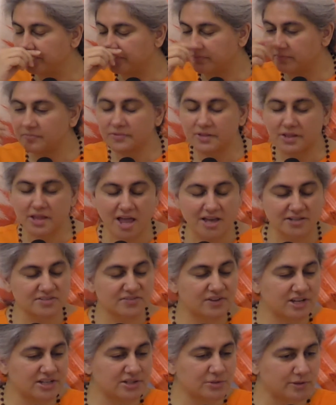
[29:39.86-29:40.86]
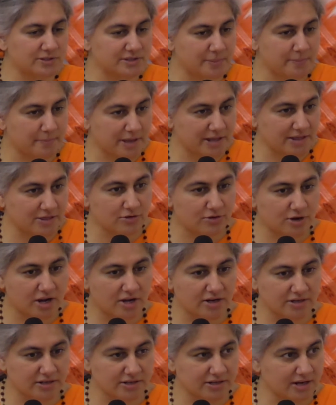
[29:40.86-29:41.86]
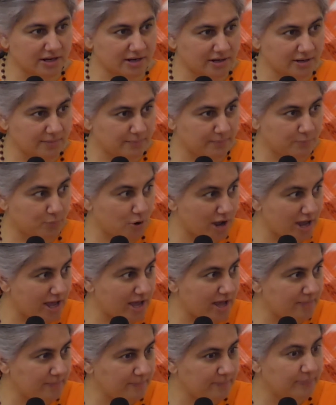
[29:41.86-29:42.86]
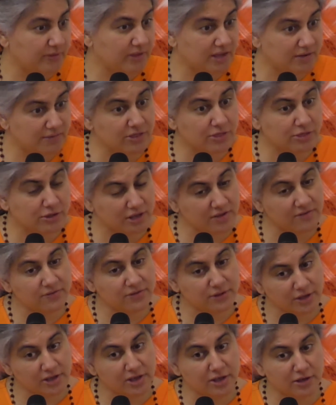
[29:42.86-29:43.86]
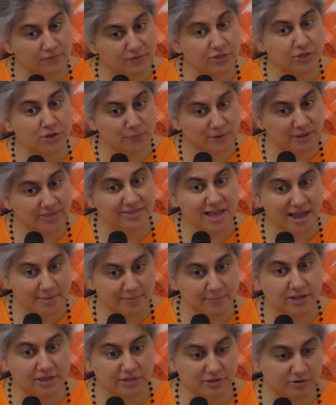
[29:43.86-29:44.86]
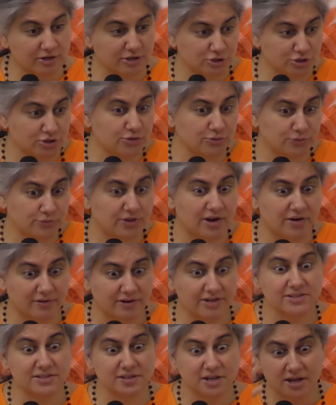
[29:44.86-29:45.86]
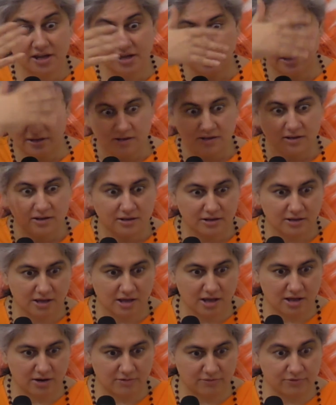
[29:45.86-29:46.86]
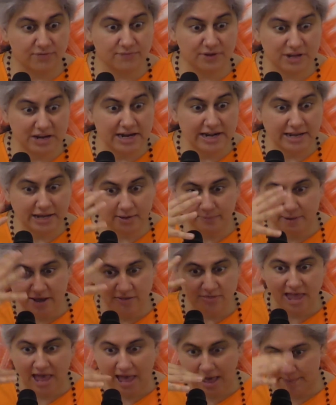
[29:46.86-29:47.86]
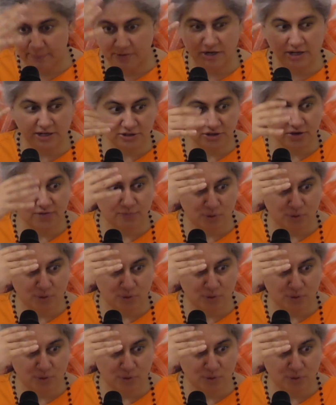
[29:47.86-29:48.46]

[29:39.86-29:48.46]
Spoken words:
Last verse was a mantra in prayer. Even though in that mantra, true, there is revealing about the happenings of what's